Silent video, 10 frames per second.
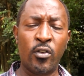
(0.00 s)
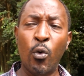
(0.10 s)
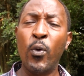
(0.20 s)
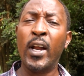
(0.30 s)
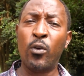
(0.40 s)
So
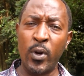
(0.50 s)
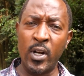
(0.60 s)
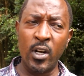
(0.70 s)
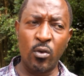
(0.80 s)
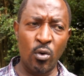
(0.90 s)
what we
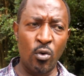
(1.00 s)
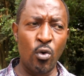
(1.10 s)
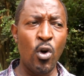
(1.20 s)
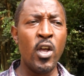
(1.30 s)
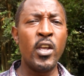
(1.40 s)
need to
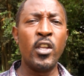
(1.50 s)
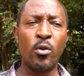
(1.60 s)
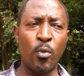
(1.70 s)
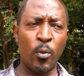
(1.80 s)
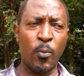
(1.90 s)
do is
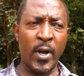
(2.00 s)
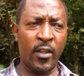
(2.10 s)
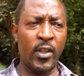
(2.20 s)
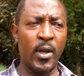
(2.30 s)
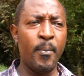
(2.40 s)

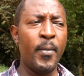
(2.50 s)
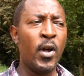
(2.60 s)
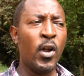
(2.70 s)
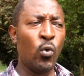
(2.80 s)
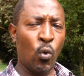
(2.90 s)
prepare them
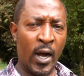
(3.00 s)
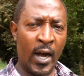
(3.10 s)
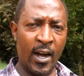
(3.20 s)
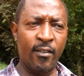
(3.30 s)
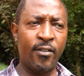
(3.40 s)
to
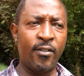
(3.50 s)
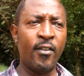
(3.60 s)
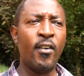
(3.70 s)
have